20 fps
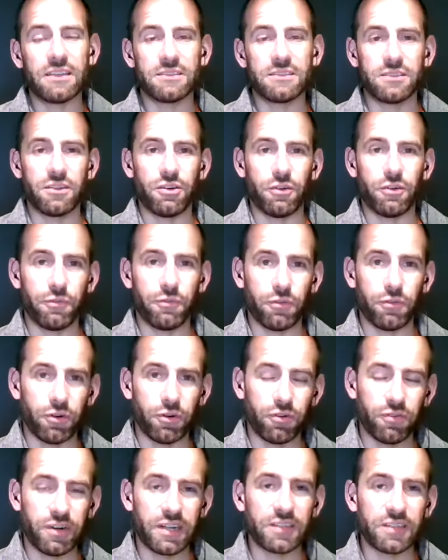Is there a
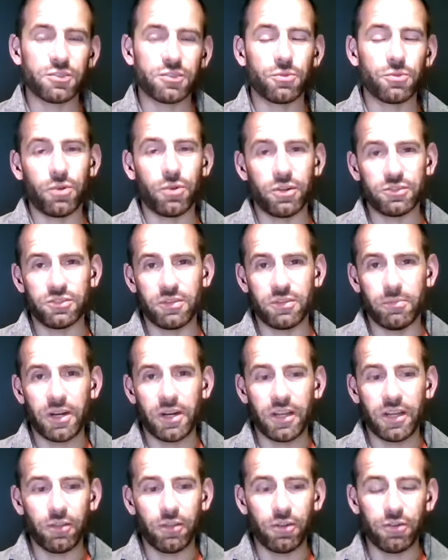fraud risk? What is the
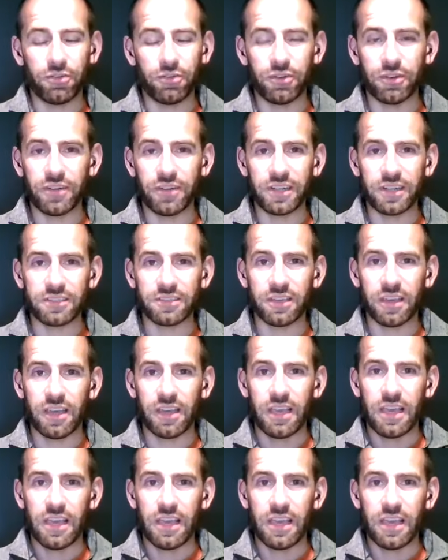money laundering risk?